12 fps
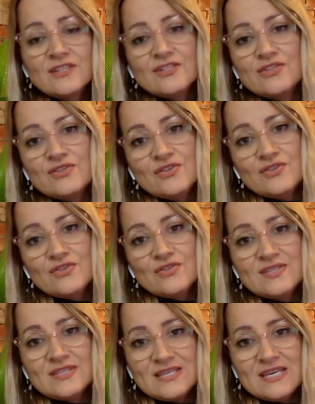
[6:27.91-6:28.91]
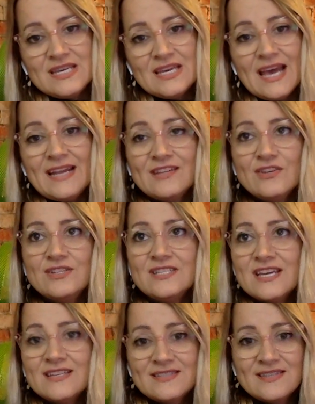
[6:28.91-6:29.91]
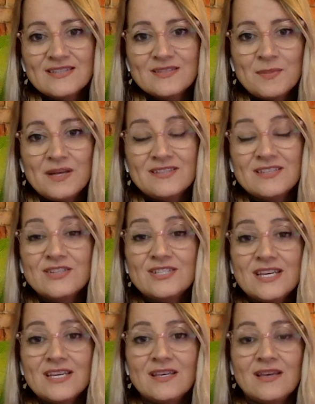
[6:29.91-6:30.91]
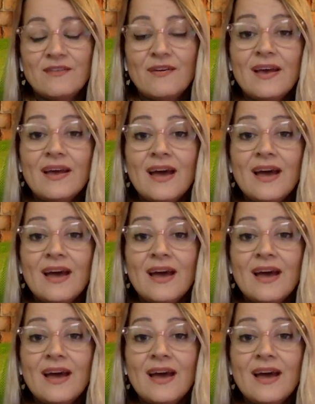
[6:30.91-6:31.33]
to see, and it could take 6 months, it could take a year.